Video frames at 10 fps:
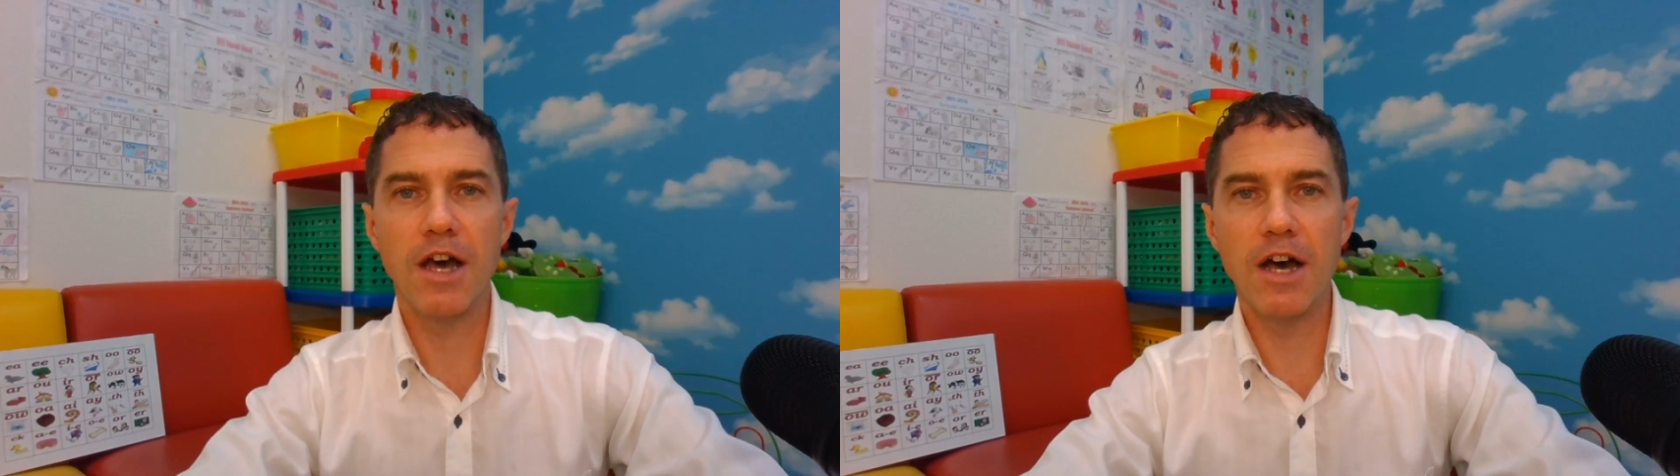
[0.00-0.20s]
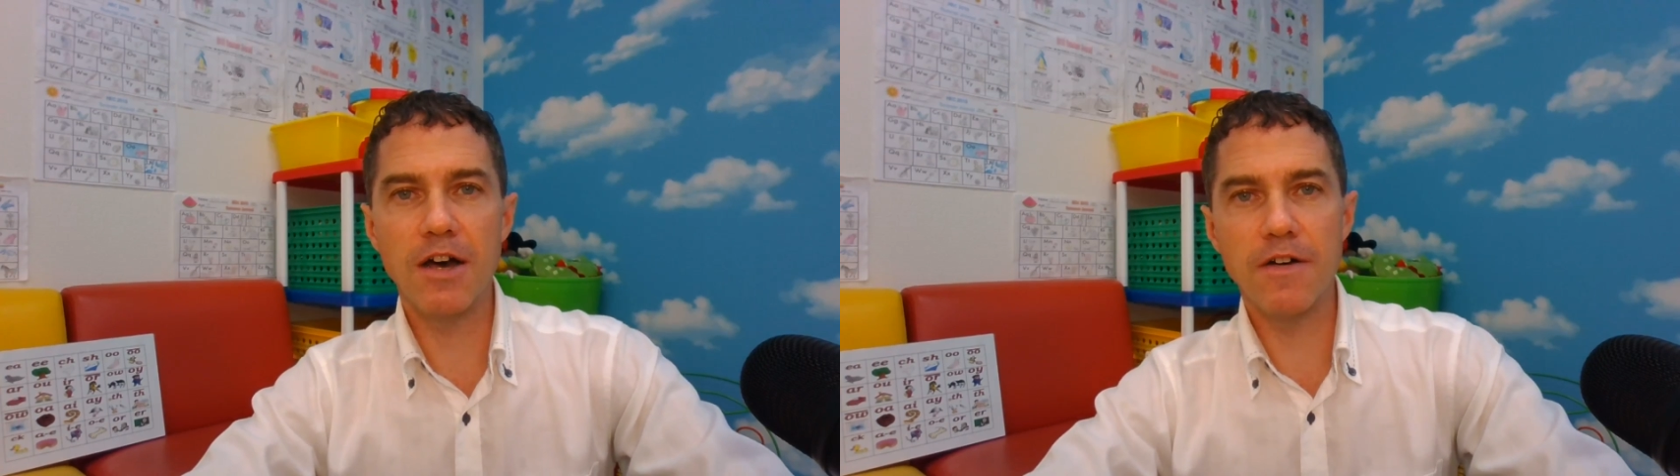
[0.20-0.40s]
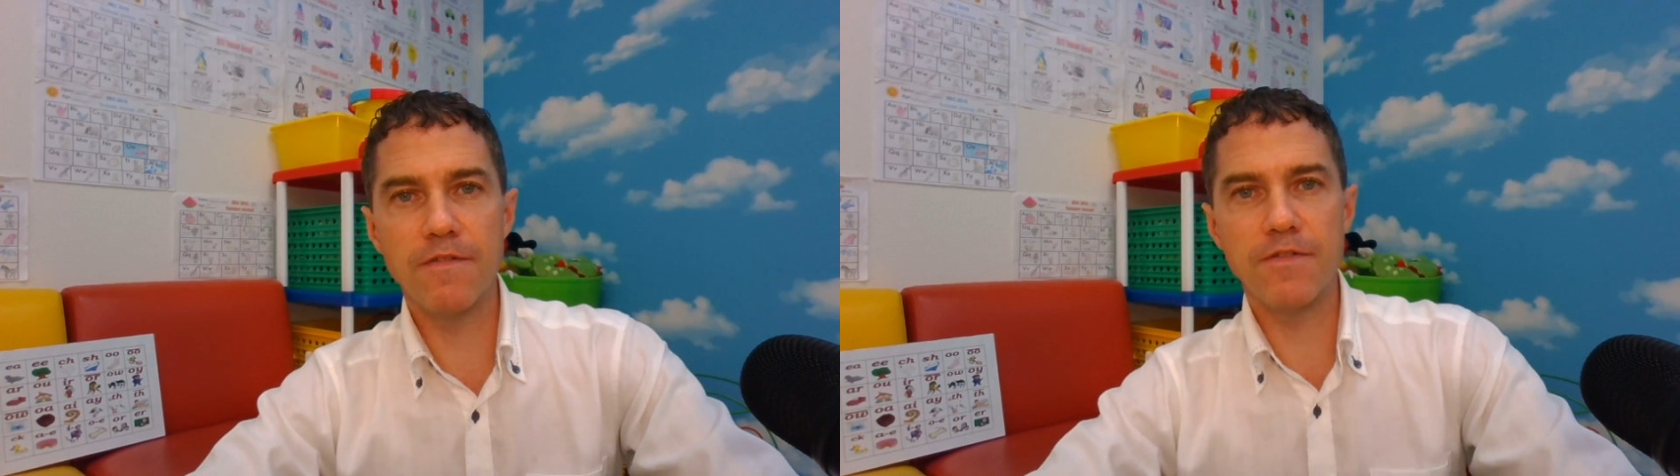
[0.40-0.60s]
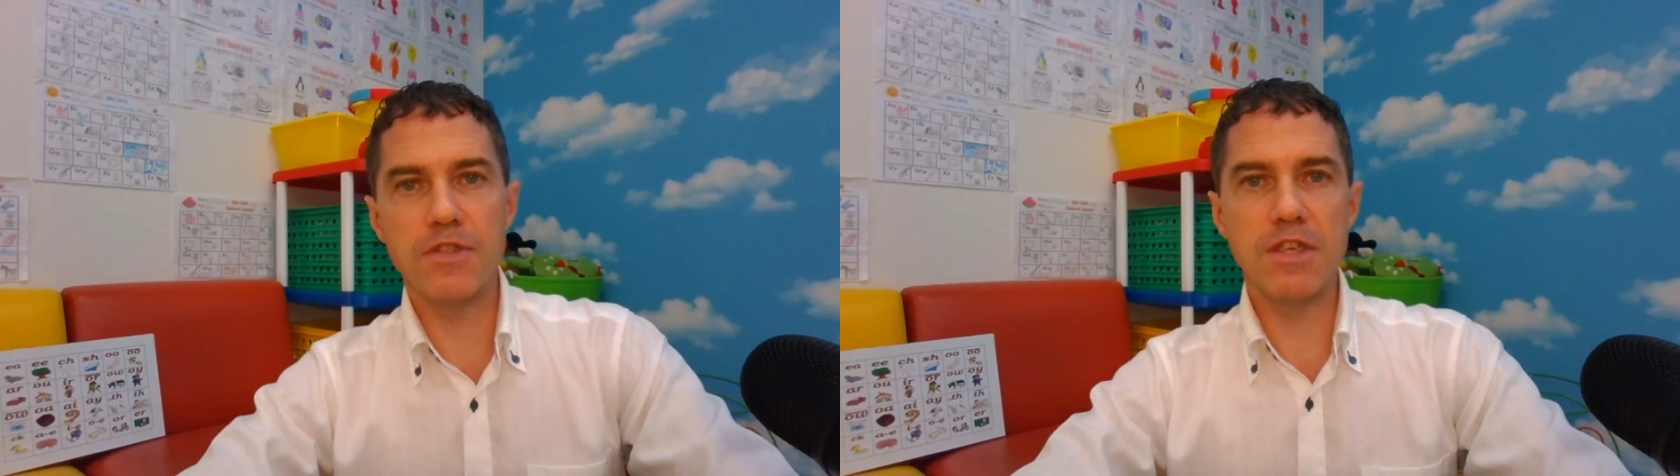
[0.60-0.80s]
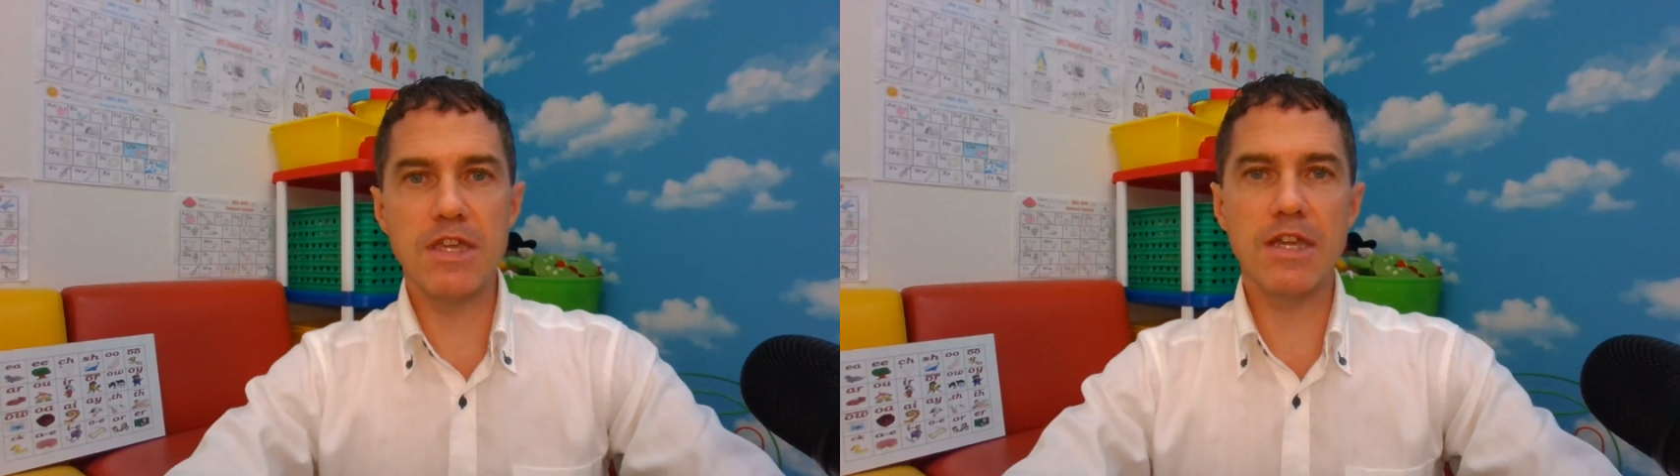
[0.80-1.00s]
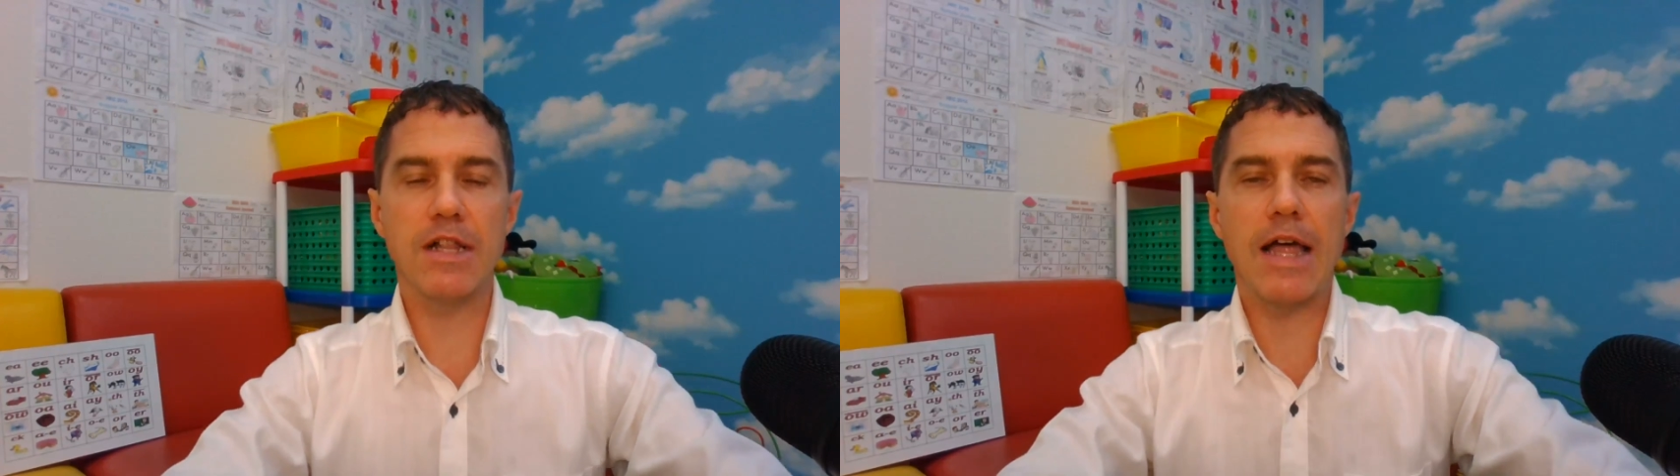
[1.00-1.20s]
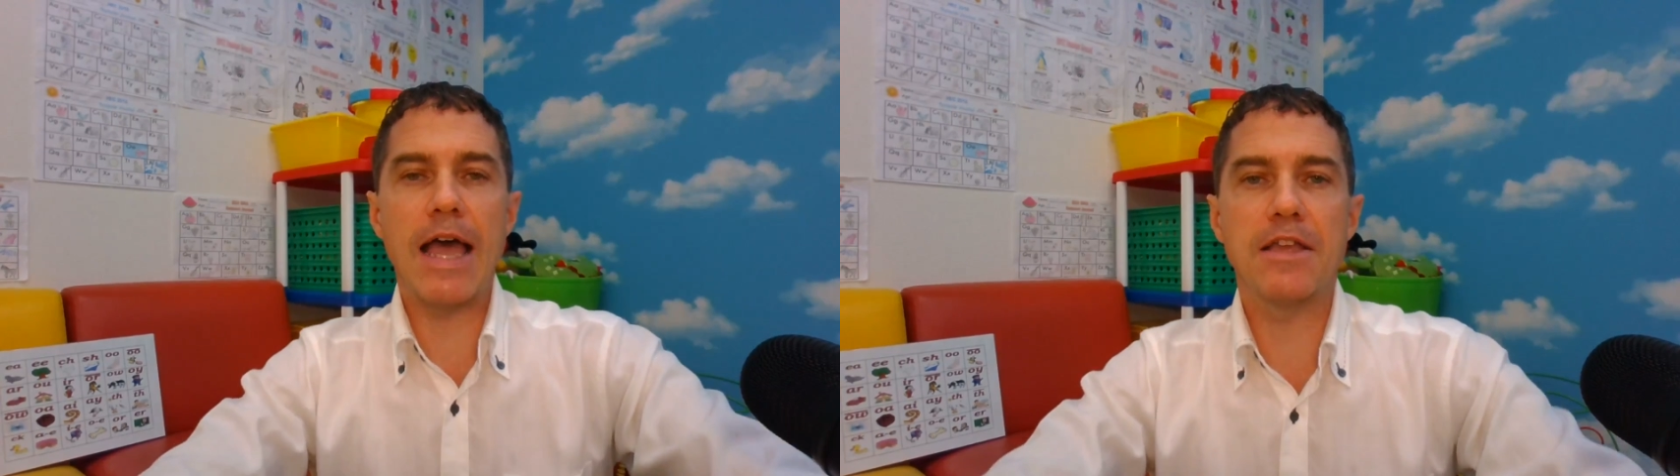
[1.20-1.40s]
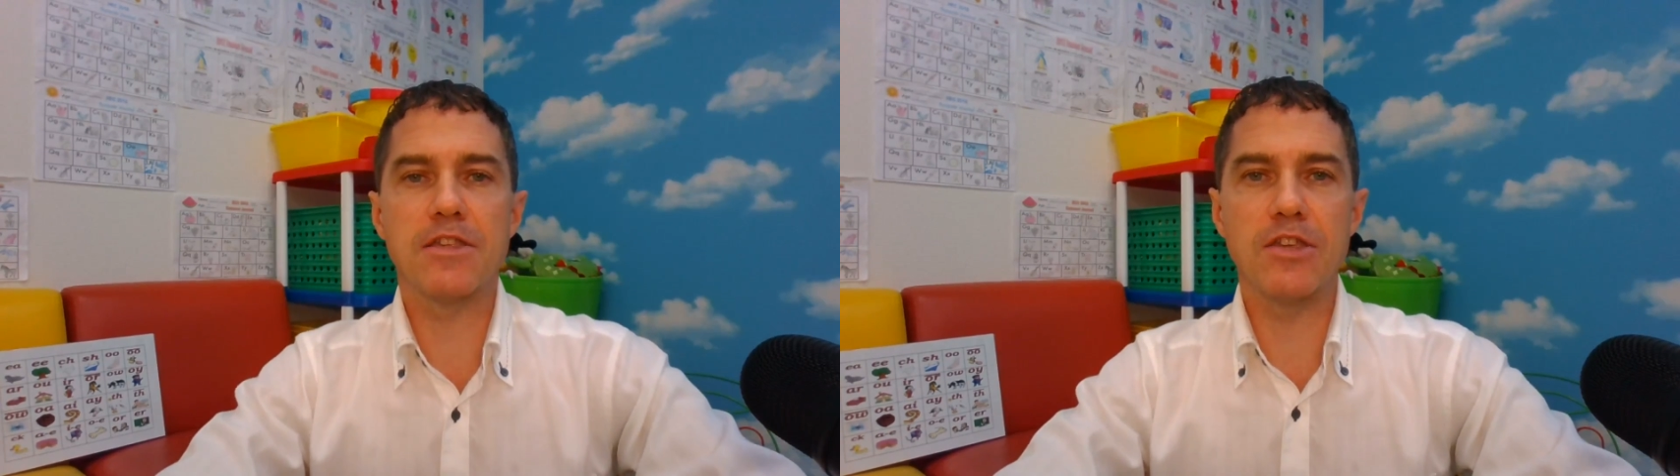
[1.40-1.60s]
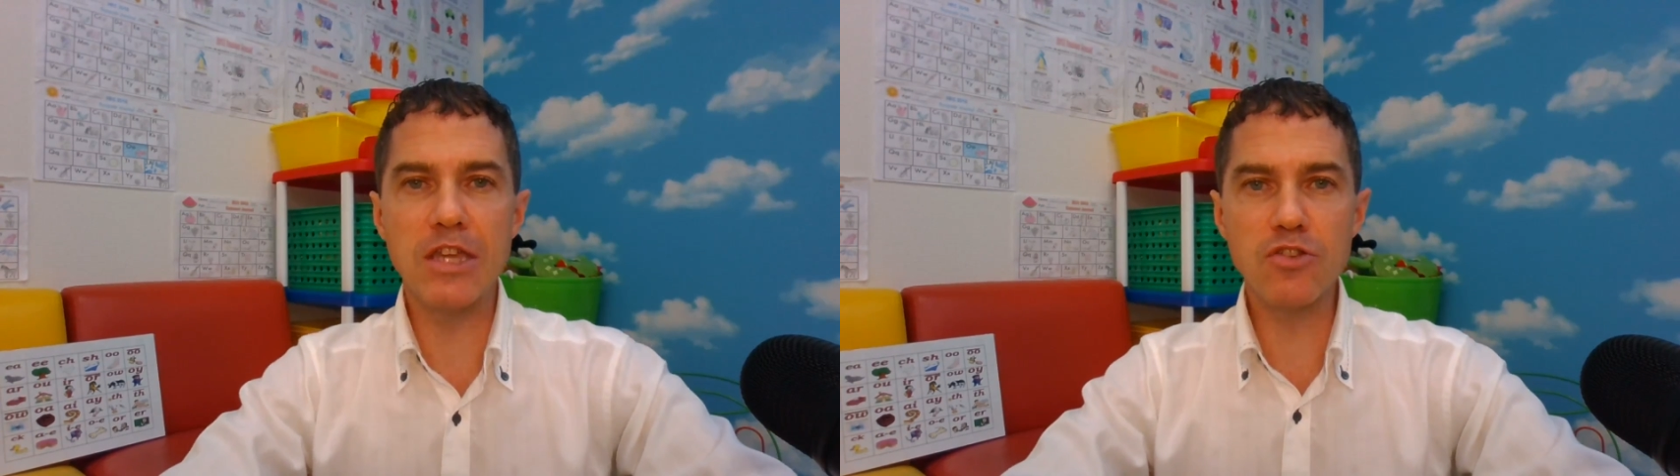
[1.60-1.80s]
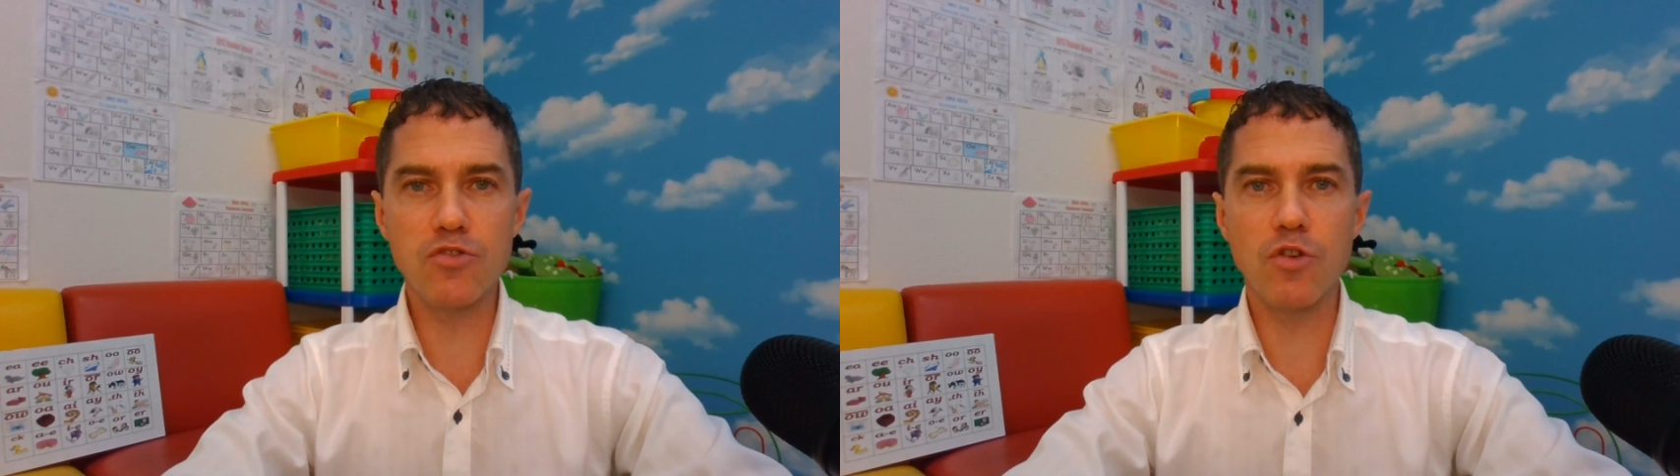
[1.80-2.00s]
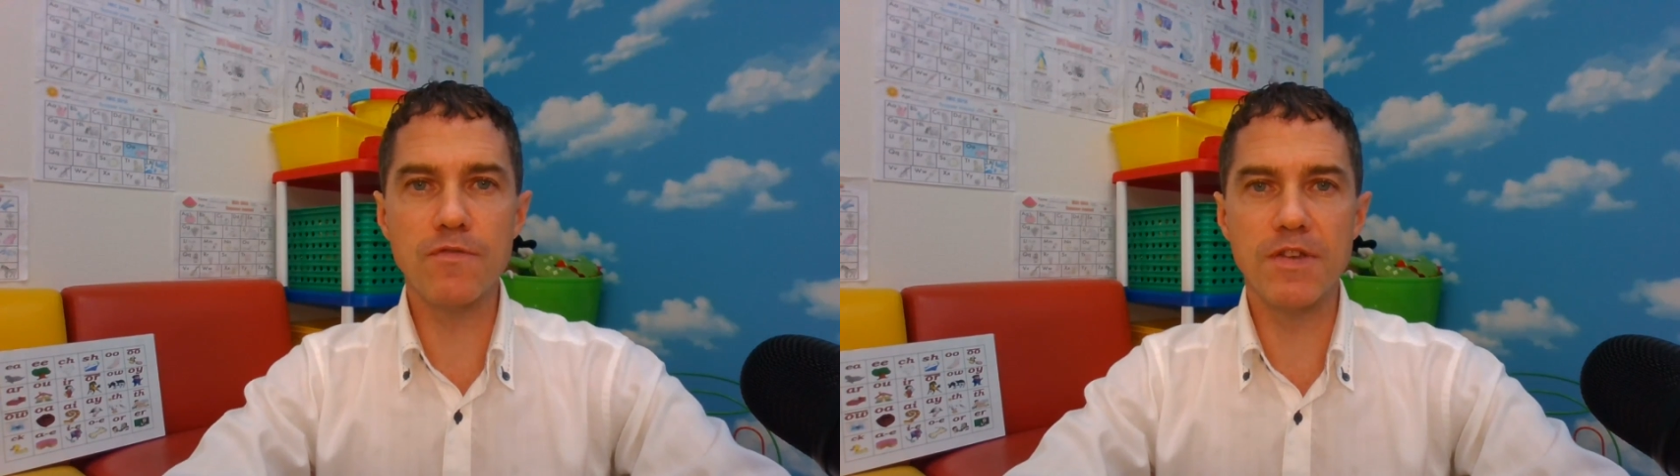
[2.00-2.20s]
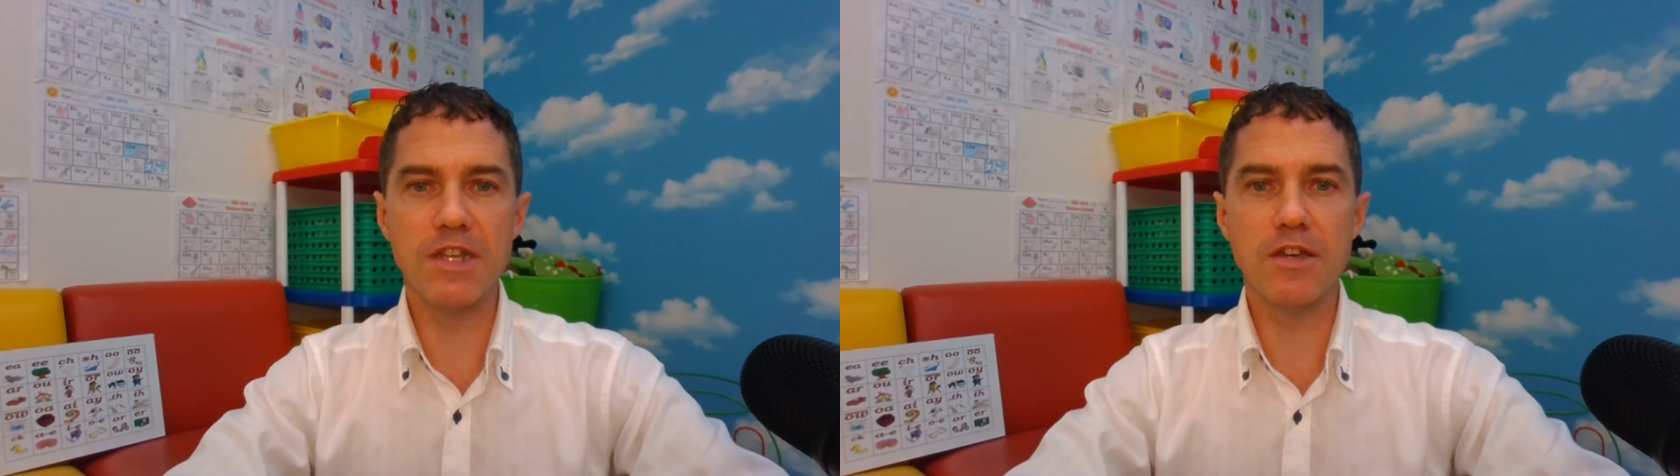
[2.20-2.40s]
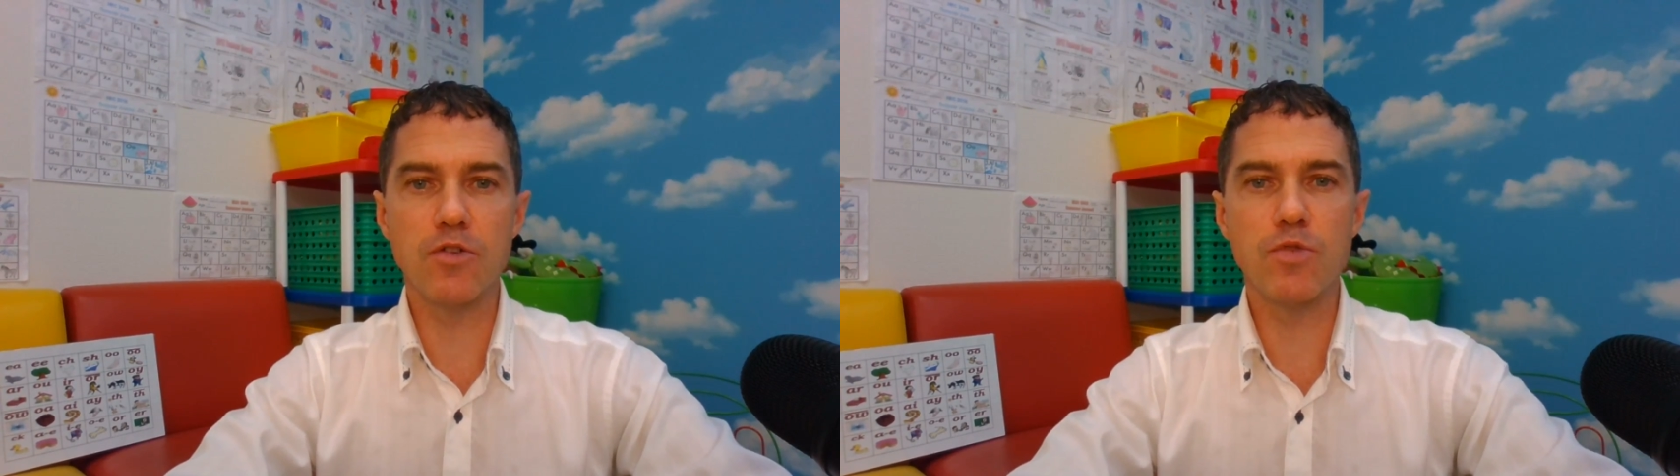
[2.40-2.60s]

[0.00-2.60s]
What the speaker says: of the class intro video.